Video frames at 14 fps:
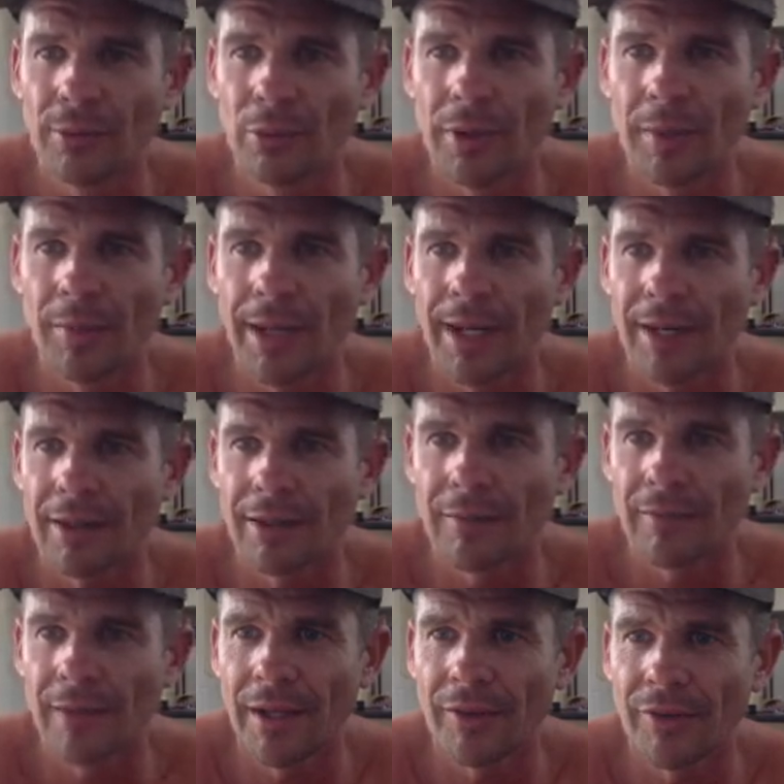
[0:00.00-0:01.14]
Looking back,
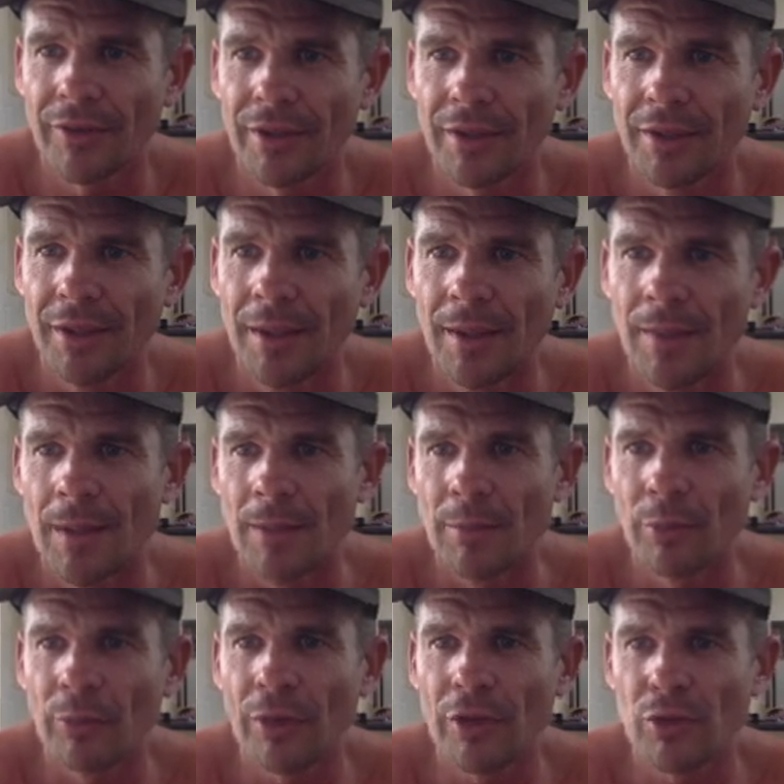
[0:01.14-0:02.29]
that's, you know,
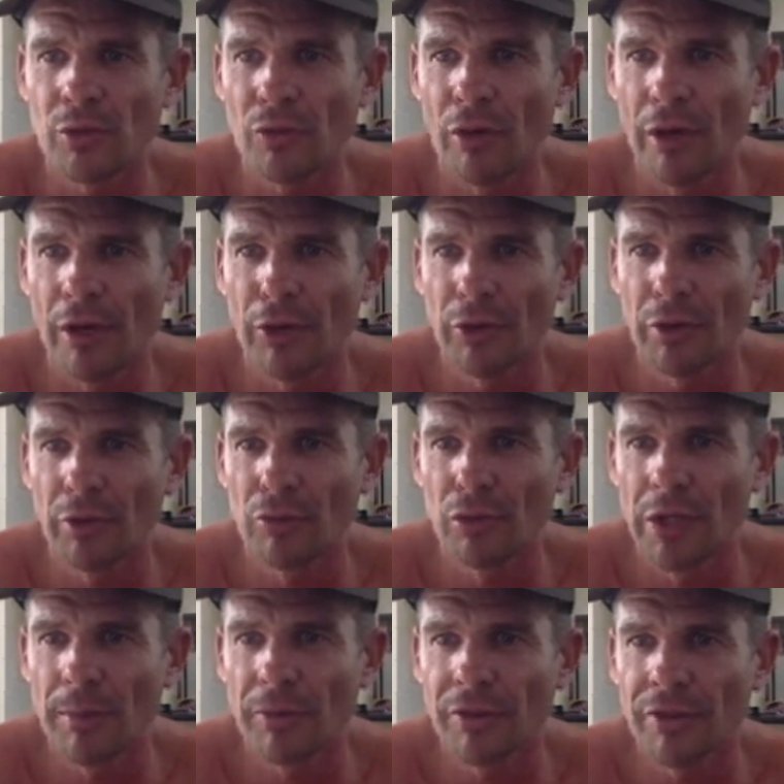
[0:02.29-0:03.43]
professional rider doing a
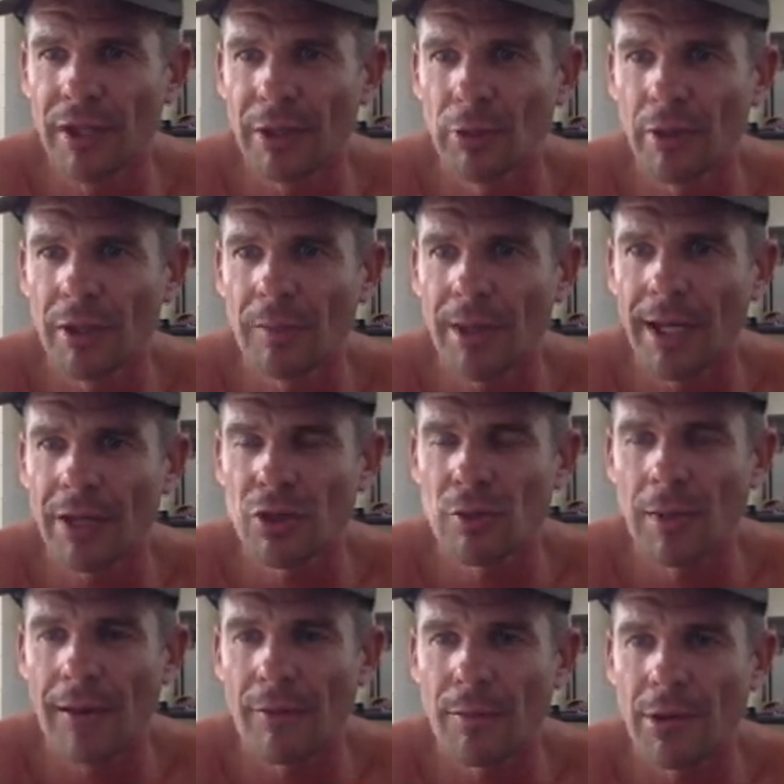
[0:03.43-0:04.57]
rookie mistake. Looking back, you
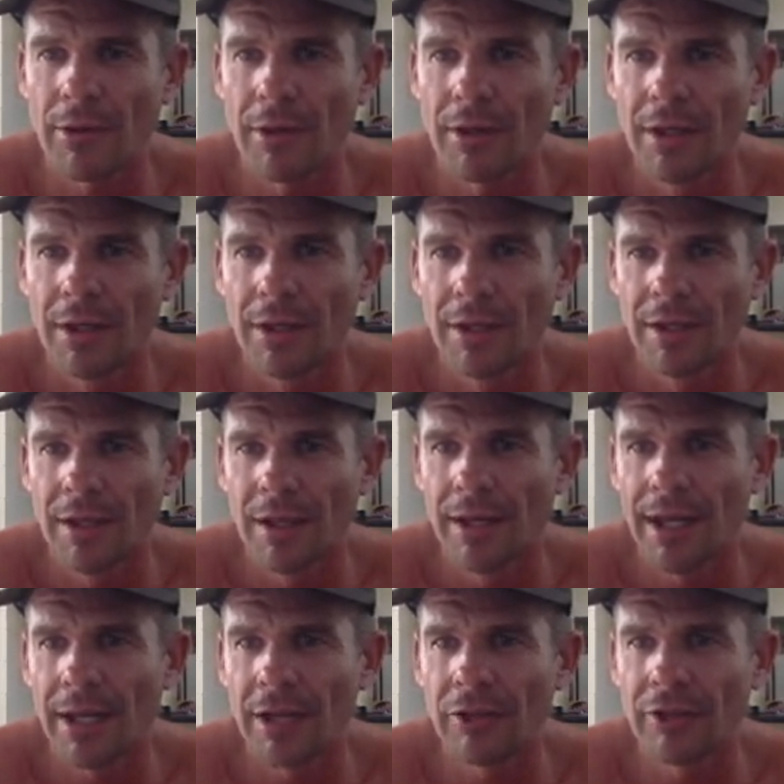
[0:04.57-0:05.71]
should have a mirror.
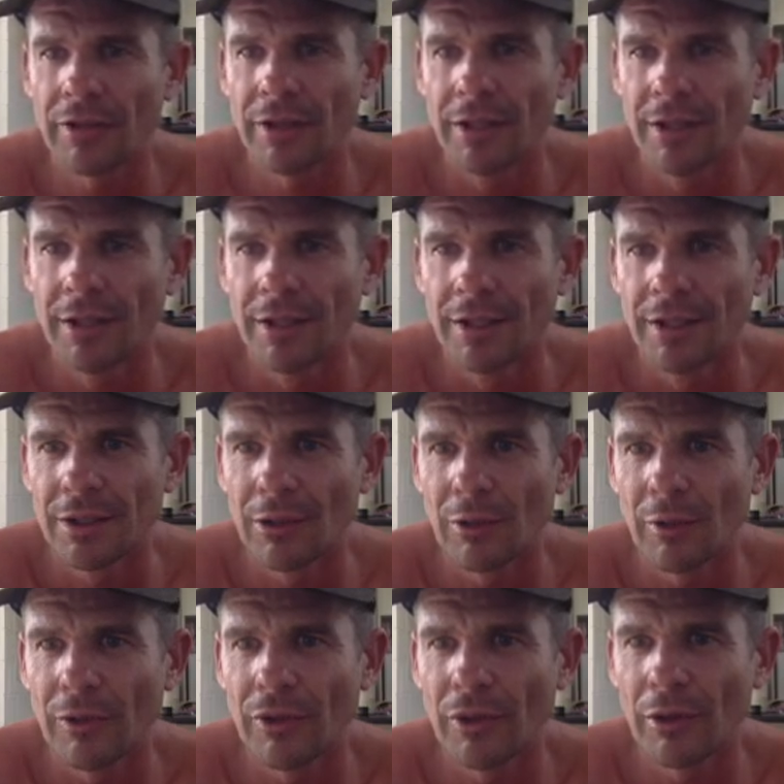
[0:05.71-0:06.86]
Now he's going to
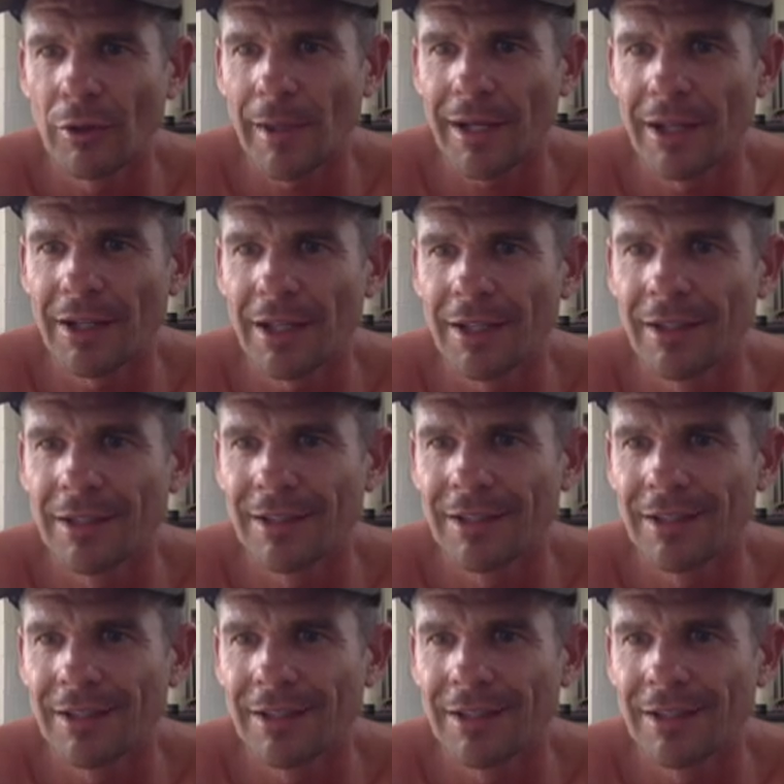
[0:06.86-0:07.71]
look. Is he going to look back again?